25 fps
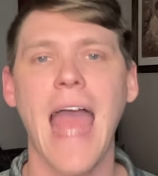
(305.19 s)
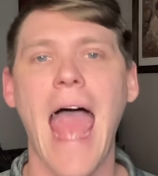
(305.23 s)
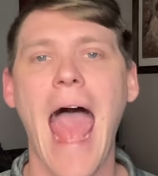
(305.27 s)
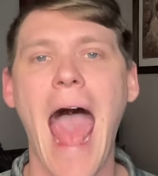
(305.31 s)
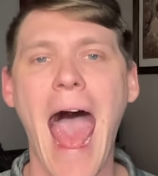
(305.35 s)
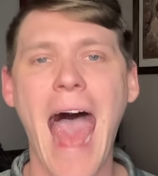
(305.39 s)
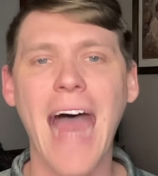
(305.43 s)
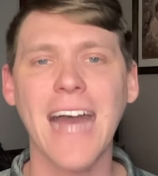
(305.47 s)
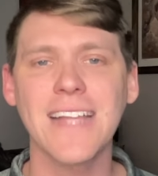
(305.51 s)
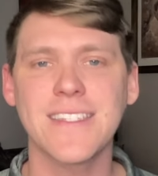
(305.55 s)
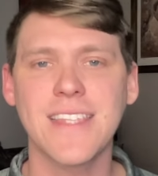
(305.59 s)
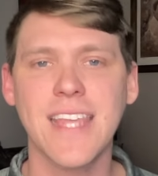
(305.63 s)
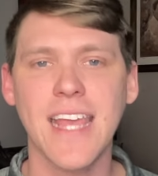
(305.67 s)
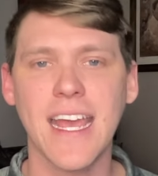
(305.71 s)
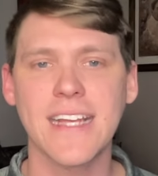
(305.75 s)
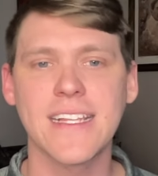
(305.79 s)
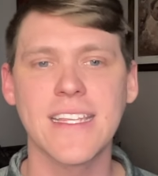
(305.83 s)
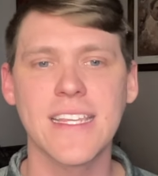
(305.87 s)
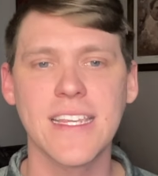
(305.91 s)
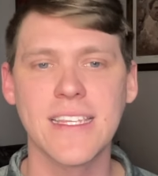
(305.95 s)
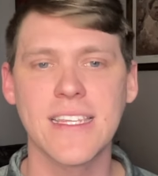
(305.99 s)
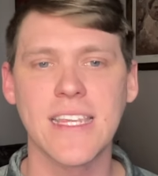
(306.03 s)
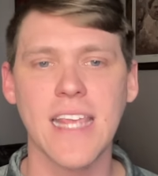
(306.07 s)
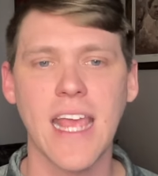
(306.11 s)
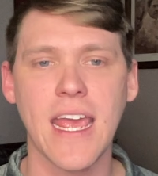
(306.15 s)
at
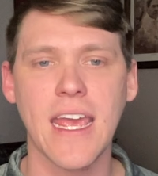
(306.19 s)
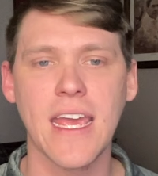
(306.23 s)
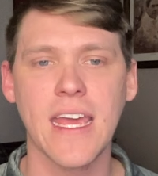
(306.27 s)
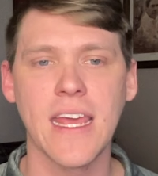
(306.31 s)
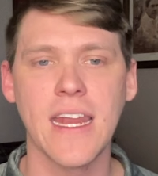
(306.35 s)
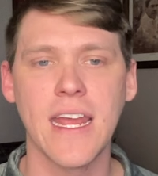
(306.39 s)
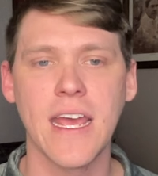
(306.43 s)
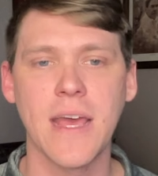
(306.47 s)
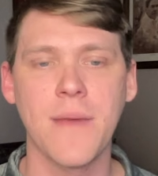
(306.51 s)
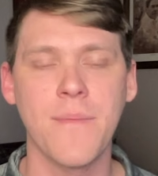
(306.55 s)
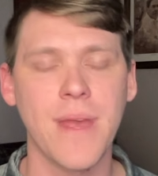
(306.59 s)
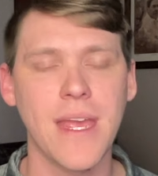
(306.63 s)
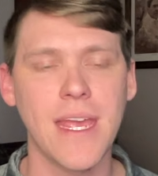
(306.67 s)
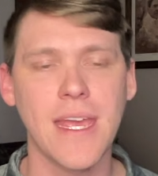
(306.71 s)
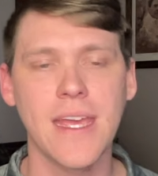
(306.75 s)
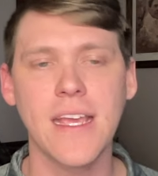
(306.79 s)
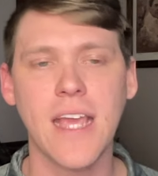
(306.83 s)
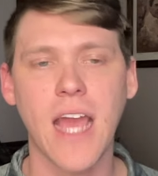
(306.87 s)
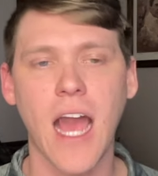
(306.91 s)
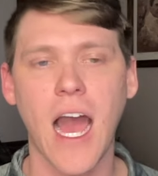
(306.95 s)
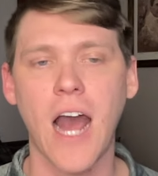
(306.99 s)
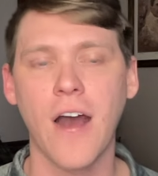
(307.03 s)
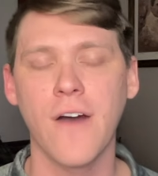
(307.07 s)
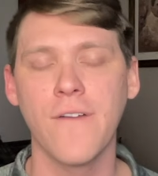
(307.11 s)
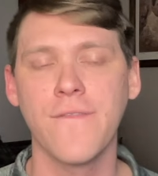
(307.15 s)
Texas A&M in
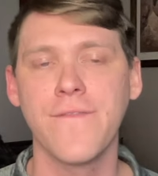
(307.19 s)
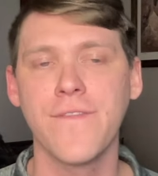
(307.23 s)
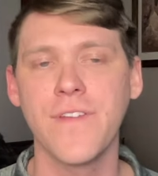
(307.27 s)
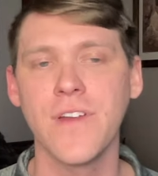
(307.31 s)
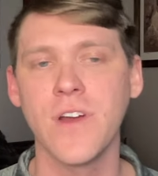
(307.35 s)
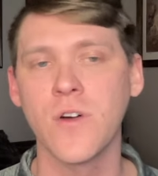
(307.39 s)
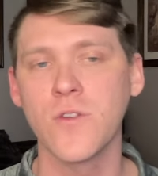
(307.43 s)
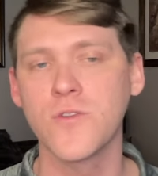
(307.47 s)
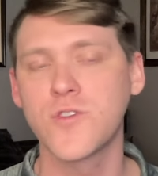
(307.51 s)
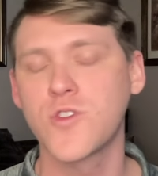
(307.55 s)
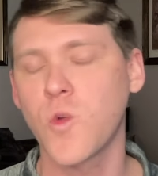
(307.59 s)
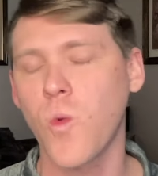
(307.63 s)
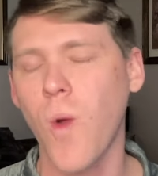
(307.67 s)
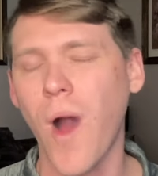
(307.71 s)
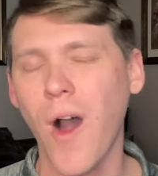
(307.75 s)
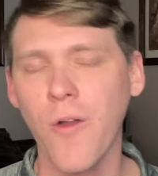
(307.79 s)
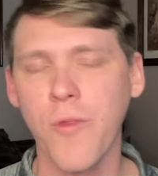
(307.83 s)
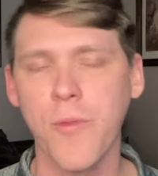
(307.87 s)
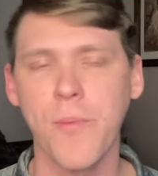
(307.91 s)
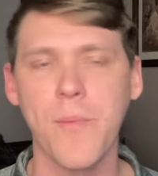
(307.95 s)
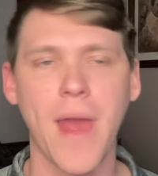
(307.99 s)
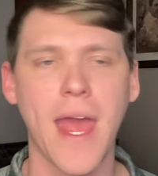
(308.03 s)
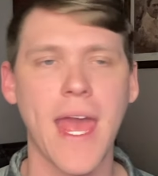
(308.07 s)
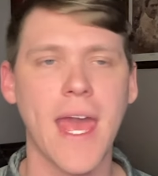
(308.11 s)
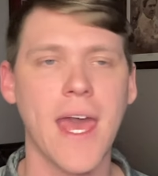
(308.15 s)
Kyle Field,
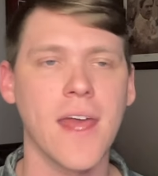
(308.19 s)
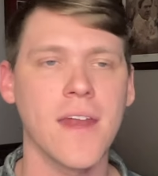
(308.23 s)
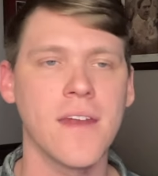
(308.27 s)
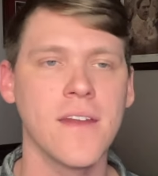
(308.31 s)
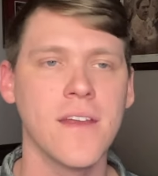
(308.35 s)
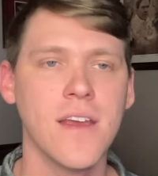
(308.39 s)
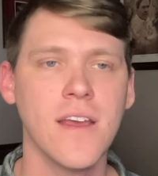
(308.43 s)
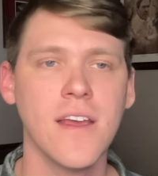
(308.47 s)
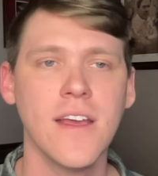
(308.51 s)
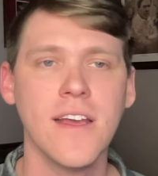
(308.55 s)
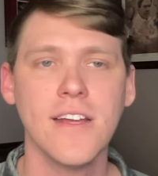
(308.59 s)
12th man,